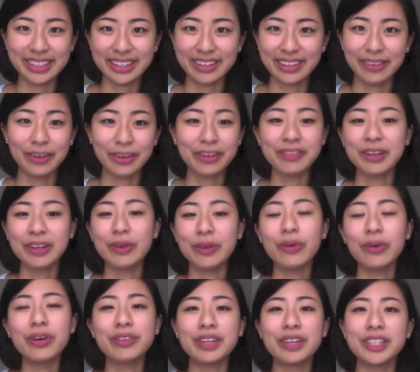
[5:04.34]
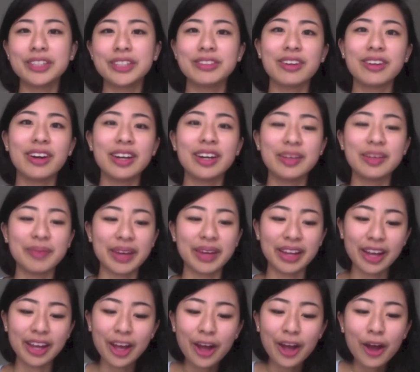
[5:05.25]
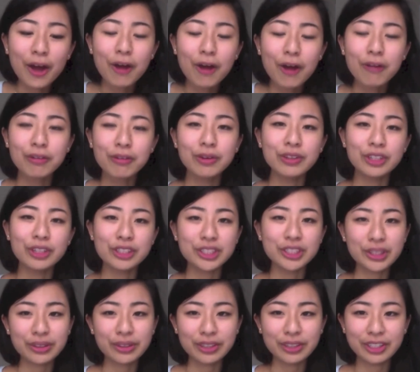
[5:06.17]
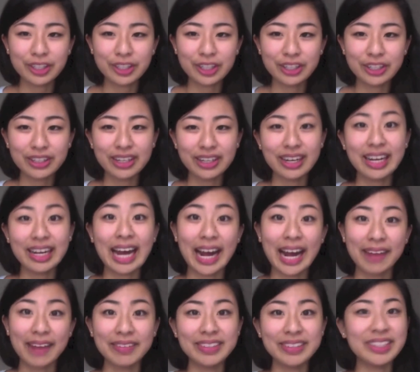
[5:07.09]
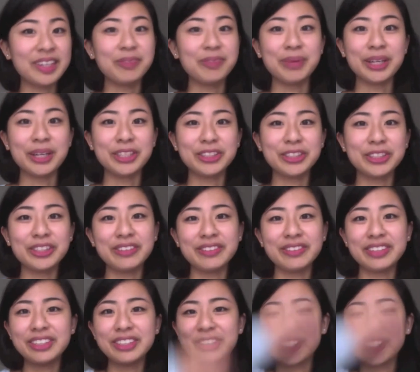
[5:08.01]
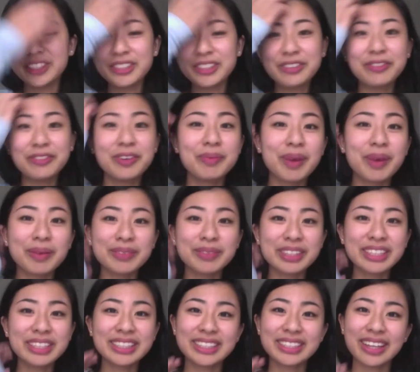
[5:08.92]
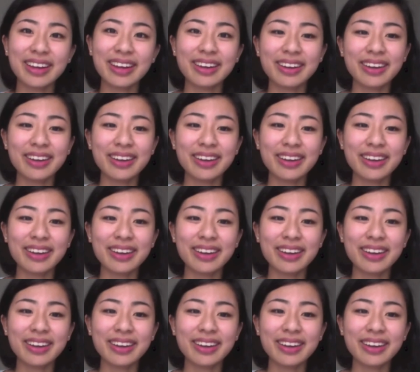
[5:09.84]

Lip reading: or if I go to a restaurant and my food looks so good, then I have to take a picture of it just for memory's sake.